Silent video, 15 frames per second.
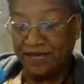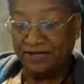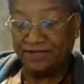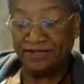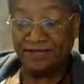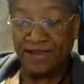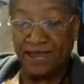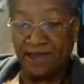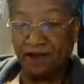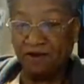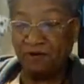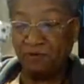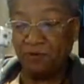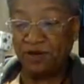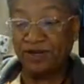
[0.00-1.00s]

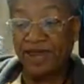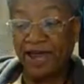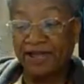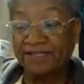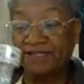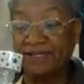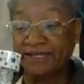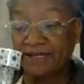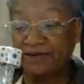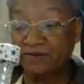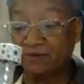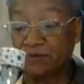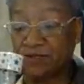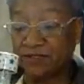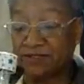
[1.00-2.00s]
Now, what I
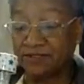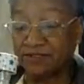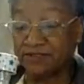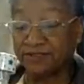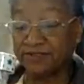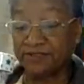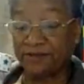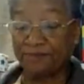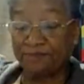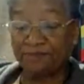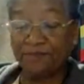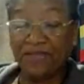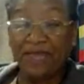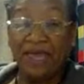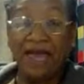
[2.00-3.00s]
did was
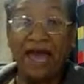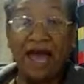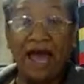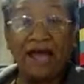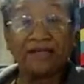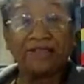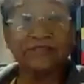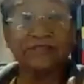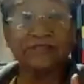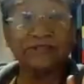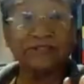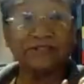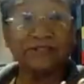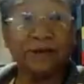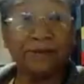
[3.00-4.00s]
I took
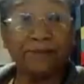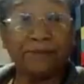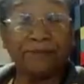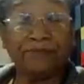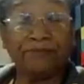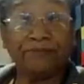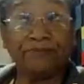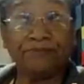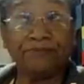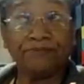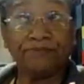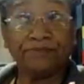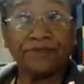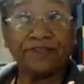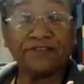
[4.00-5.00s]
some
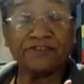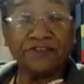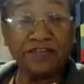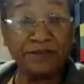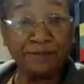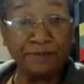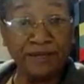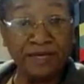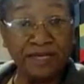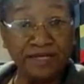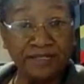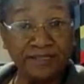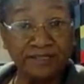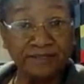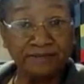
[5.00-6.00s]

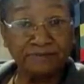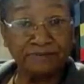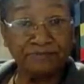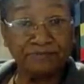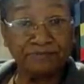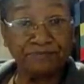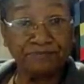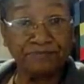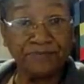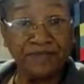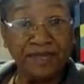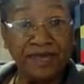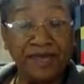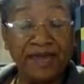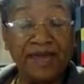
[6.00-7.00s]
cement
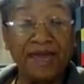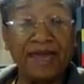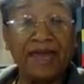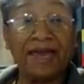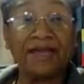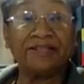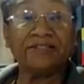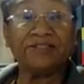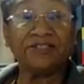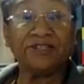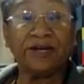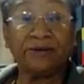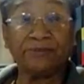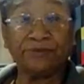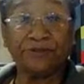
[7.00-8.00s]
and
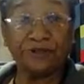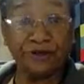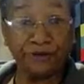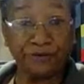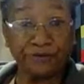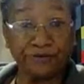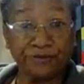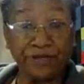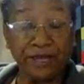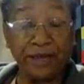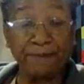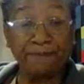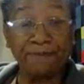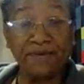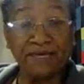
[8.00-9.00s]
some dirt
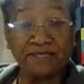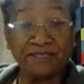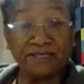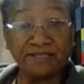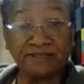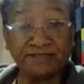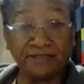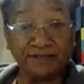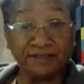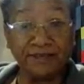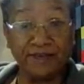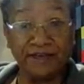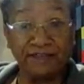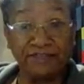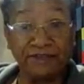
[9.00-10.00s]
and mixed it
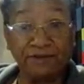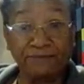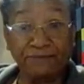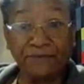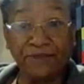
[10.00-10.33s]
together,